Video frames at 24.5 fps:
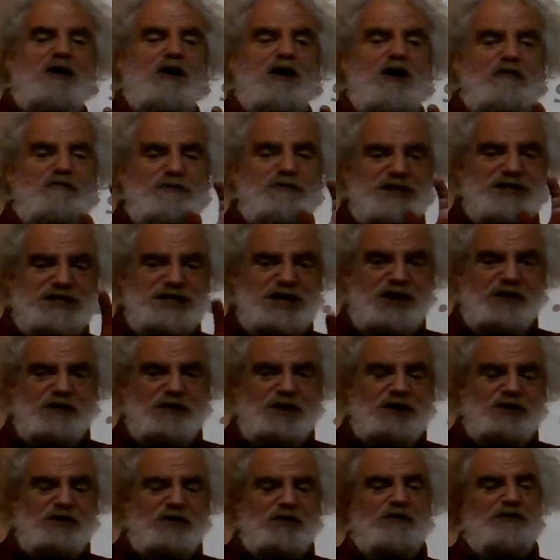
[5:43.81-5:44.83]
of
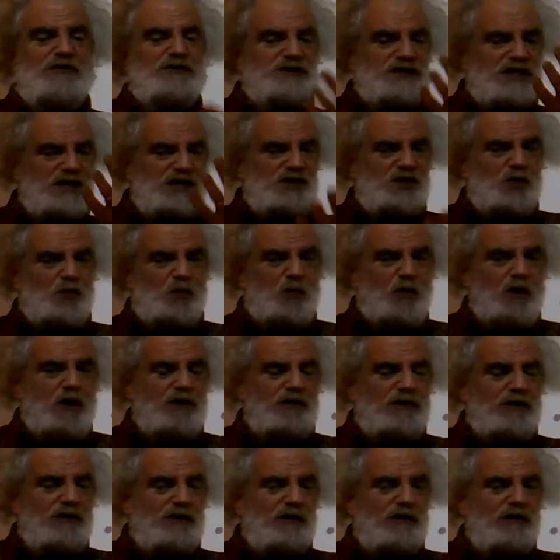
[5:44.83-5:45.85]
material that's in the
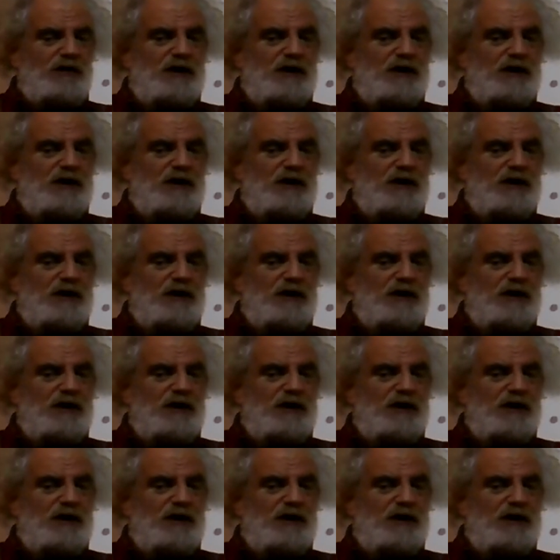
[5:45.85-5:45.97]
water